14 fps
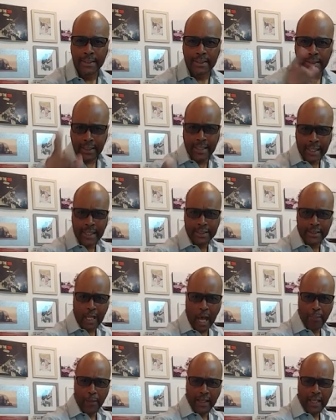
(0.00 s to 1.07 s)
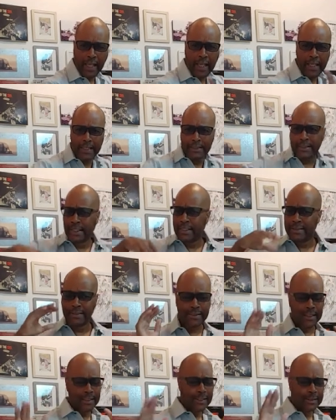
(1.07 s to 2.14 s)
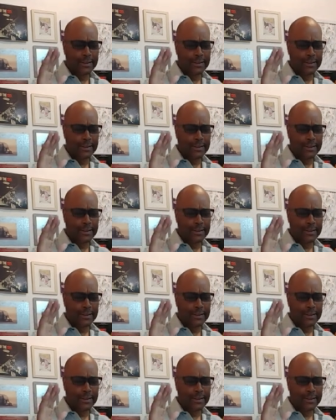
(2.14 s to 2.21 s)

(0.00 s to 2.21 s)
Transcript: today's topic is in